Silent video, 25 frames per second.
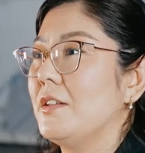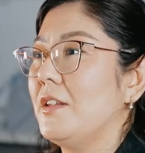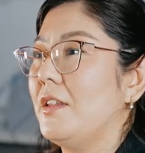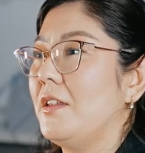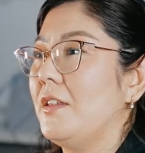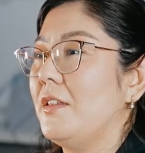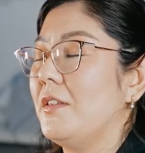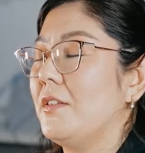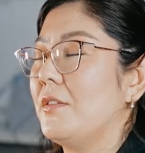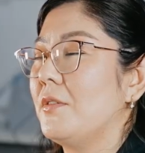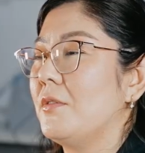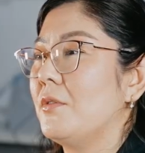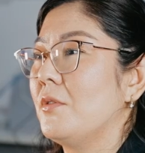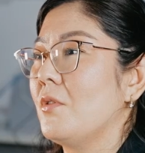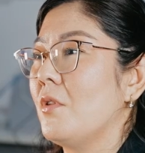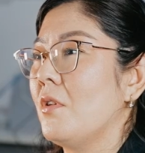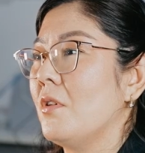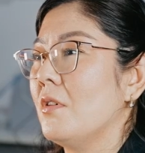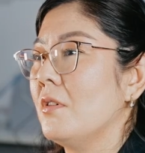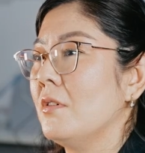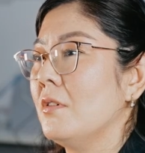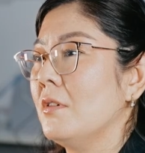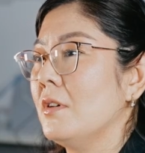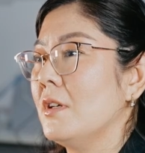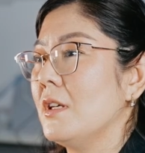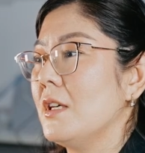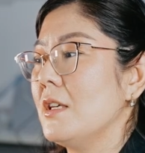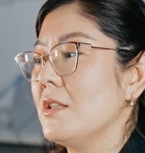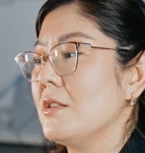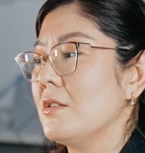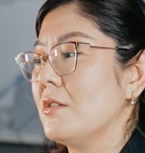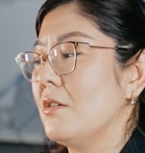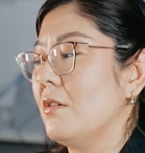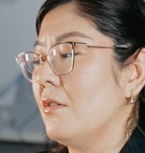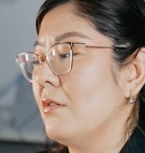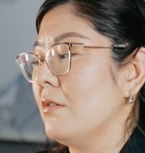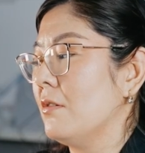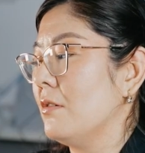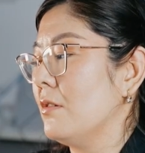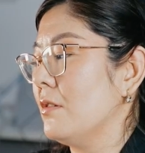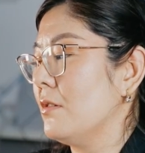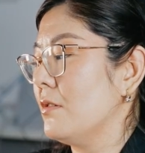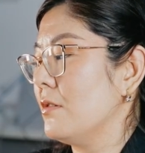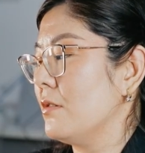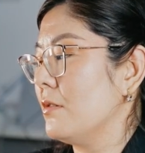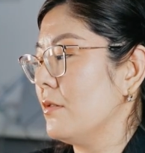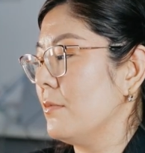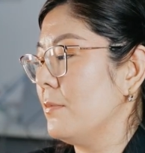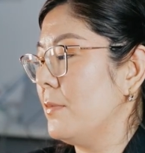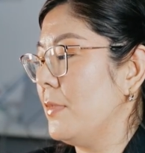The song is going
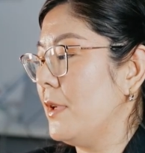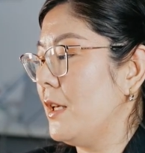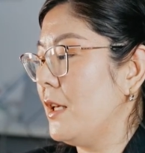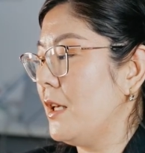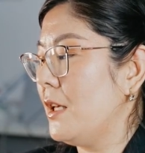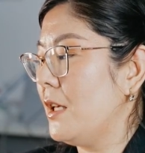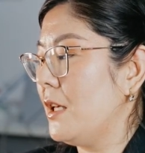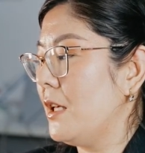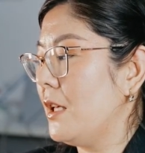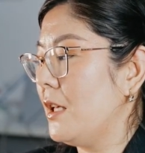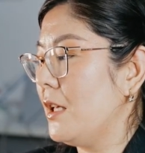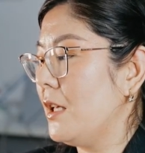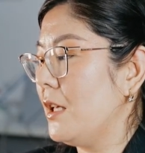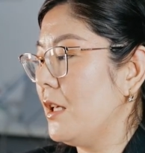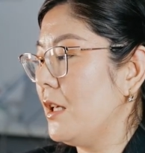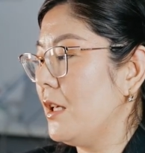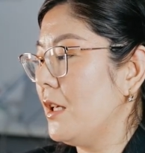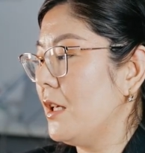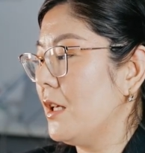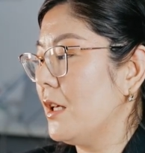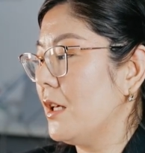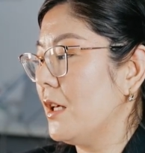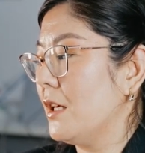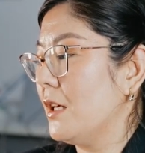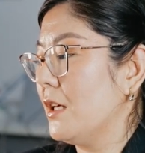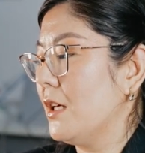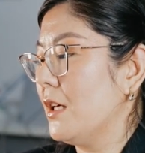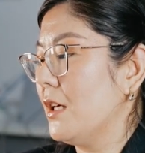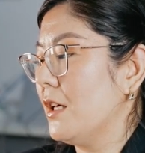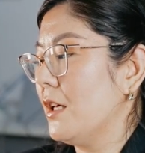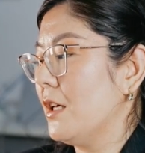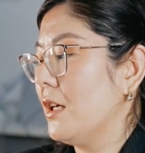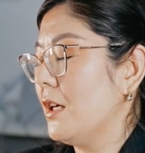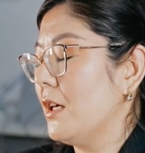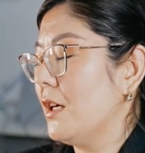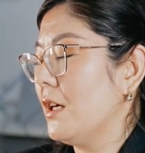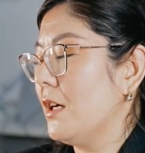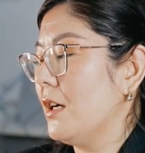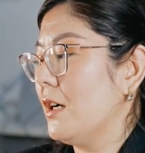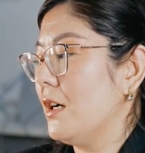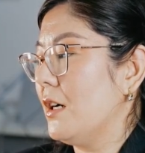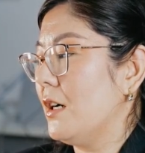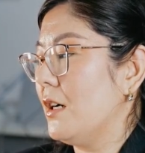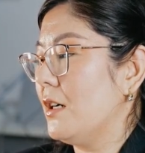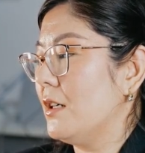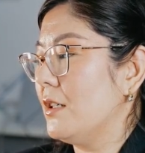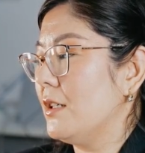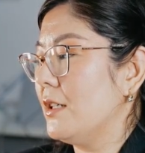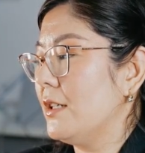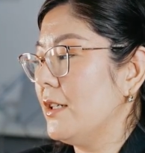to be,
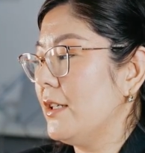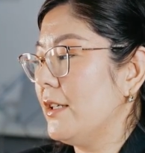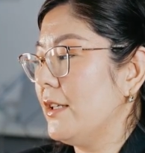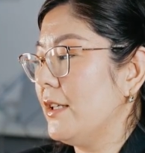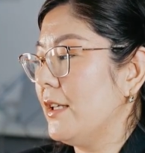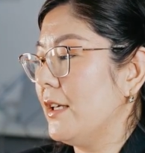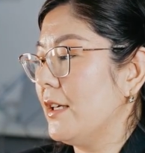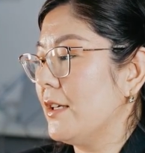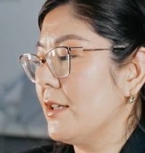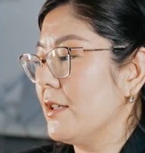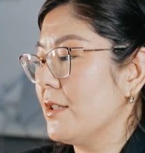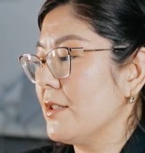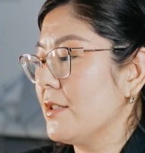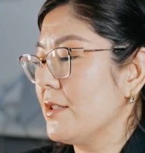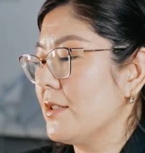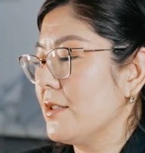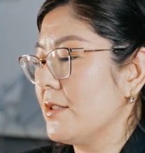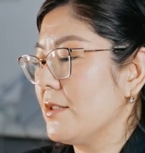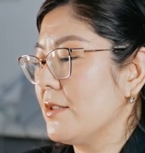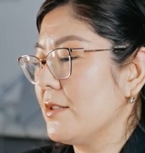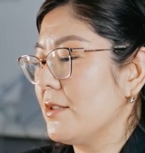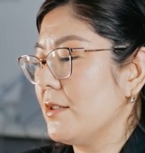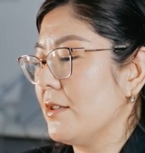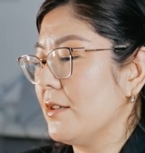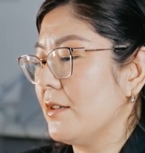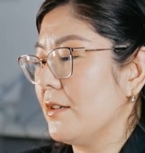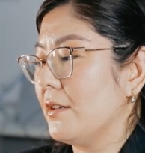I guess, a